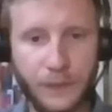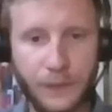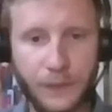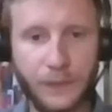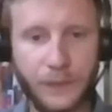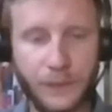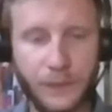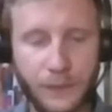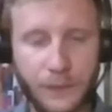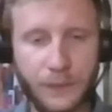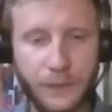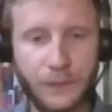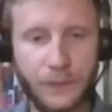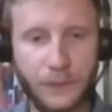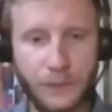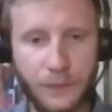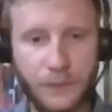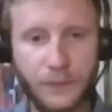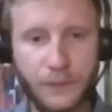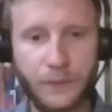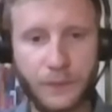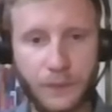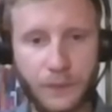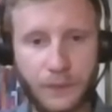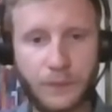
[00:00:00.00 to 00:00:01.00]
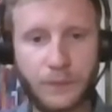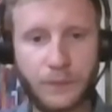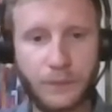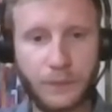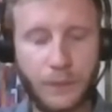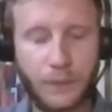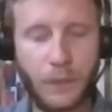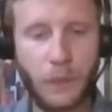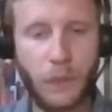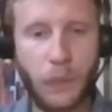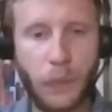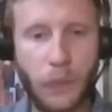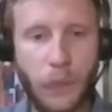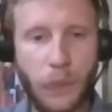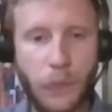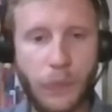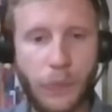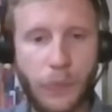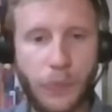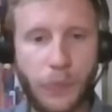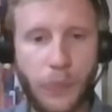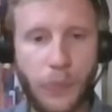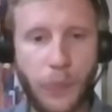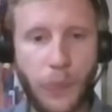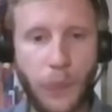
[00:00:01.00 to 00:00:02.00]

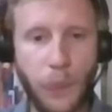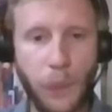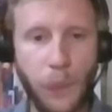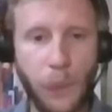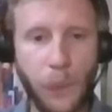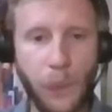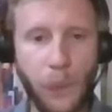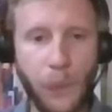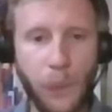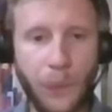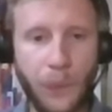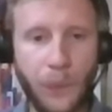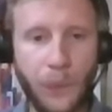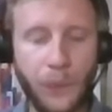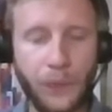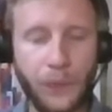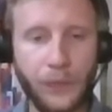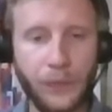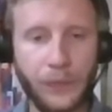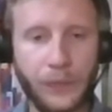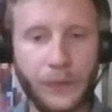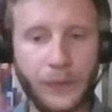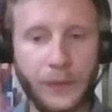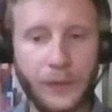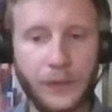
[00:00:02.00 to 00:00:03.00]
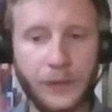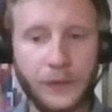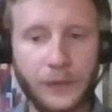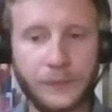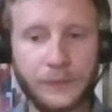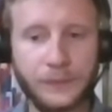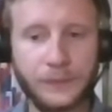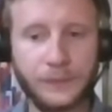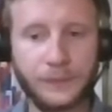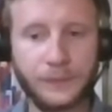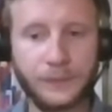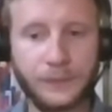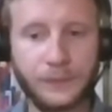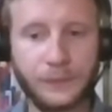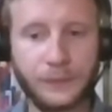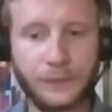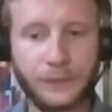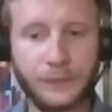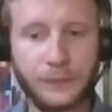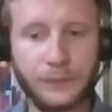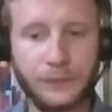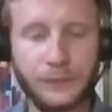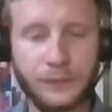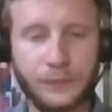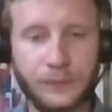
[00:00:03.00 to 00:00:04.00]

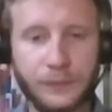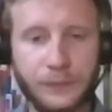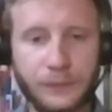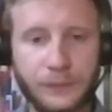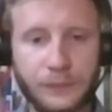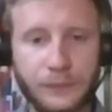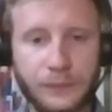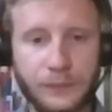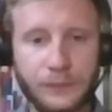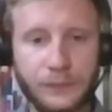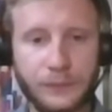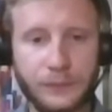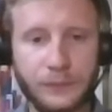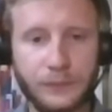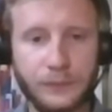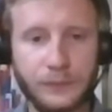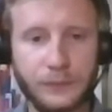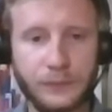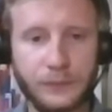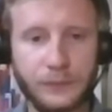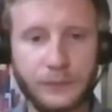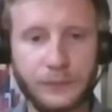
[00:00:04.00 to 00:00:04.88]
(silent)